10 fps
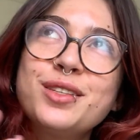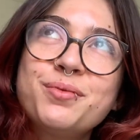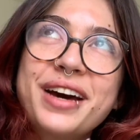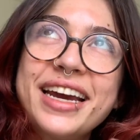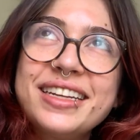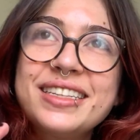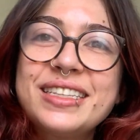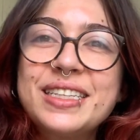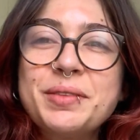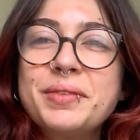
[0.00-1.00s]
might
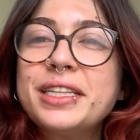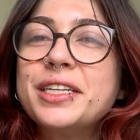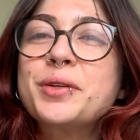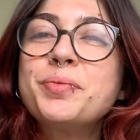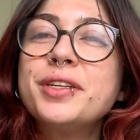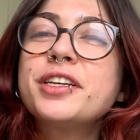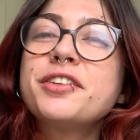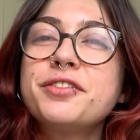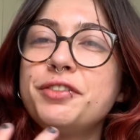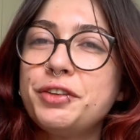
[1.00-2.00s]
seem a little bit
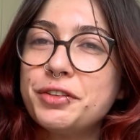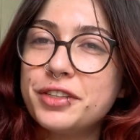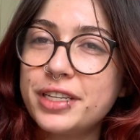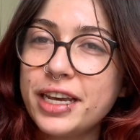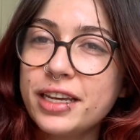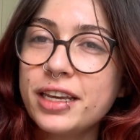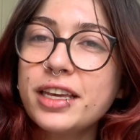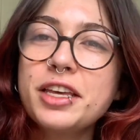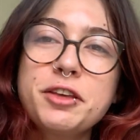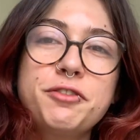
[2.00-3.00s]
confusing
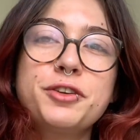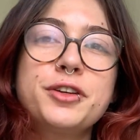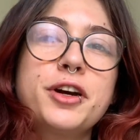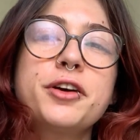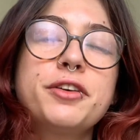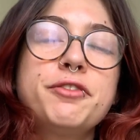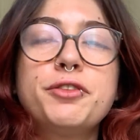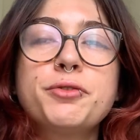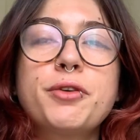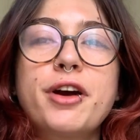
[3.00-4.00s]
if
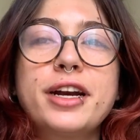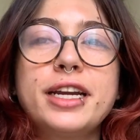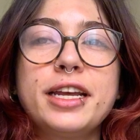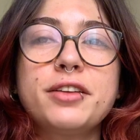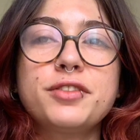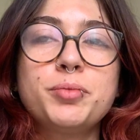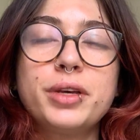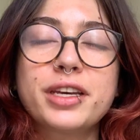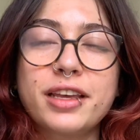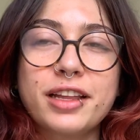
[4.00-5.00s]
you are a native
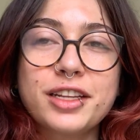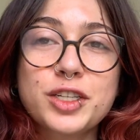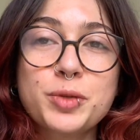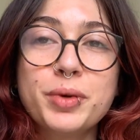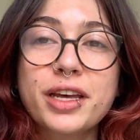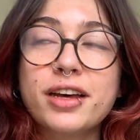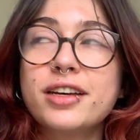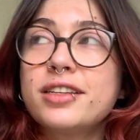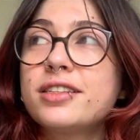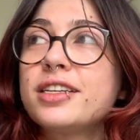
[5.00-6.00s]
speaking English,
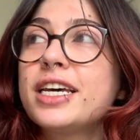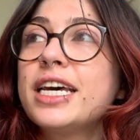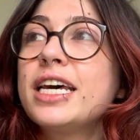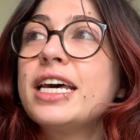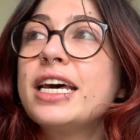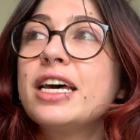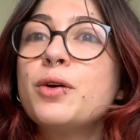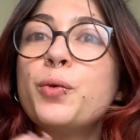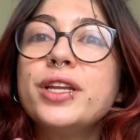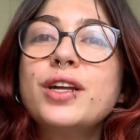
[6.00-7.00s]
because
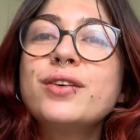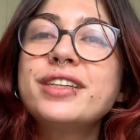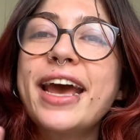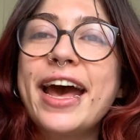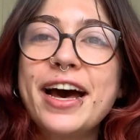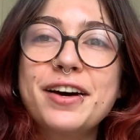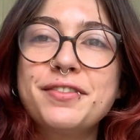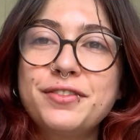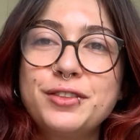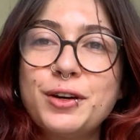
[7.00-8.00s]
we don't
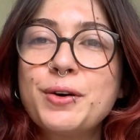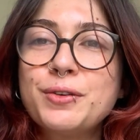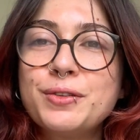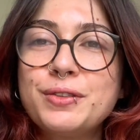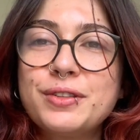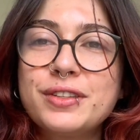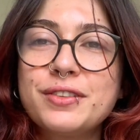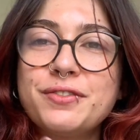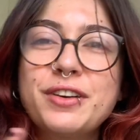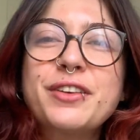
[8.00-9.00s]
have those
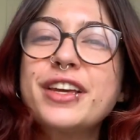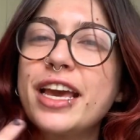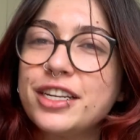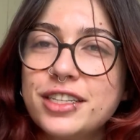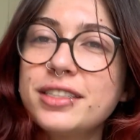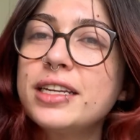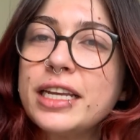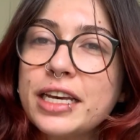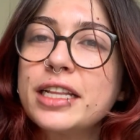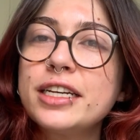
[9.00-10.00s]
variations in
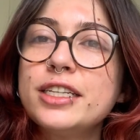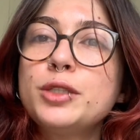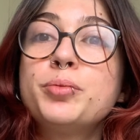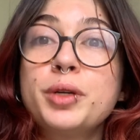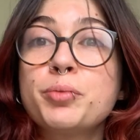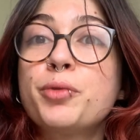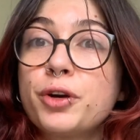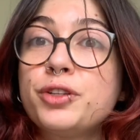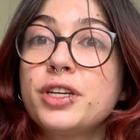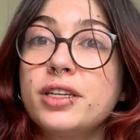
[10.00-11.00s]
English, but in
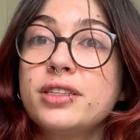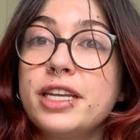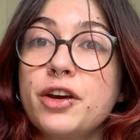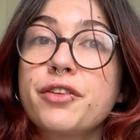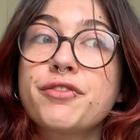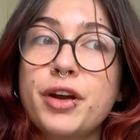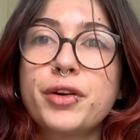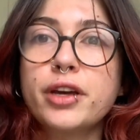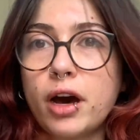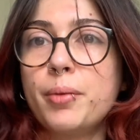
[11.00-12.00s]
Portuguese they are very
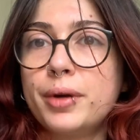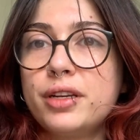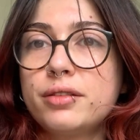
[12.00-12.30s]
common.